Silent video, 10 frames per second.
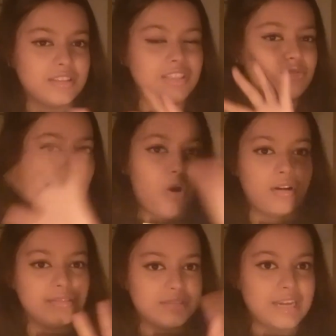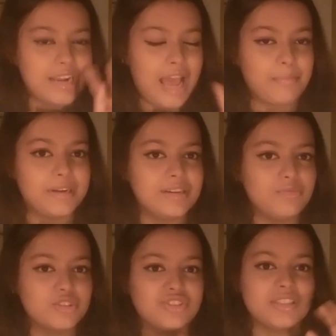The war that
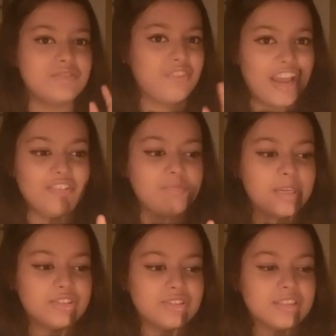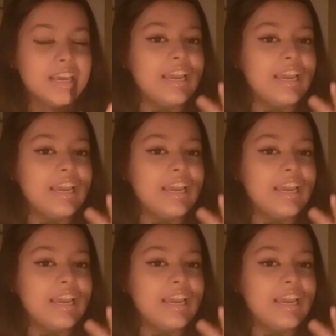happened was just 5 pages.